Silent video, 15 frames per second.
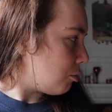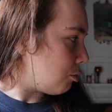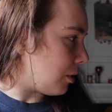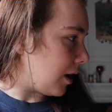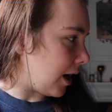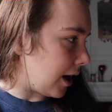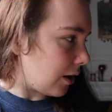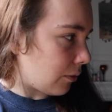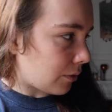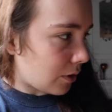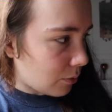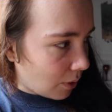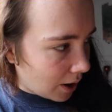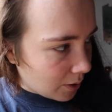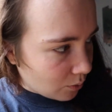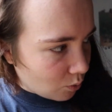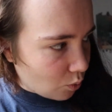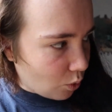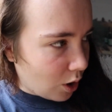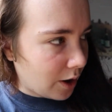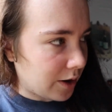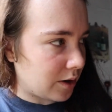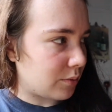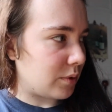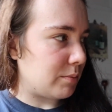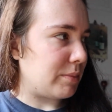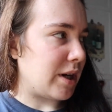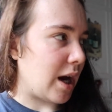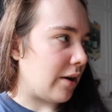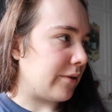But I don't know why one
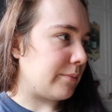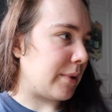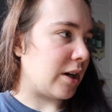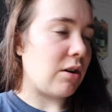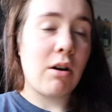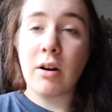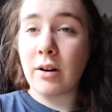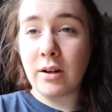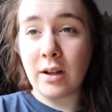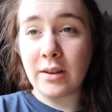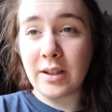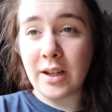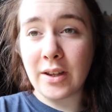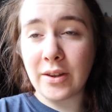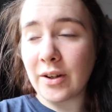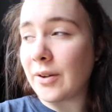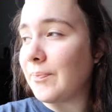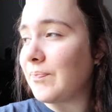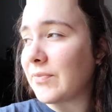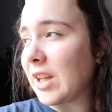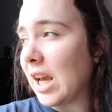would be out in my car and not the other.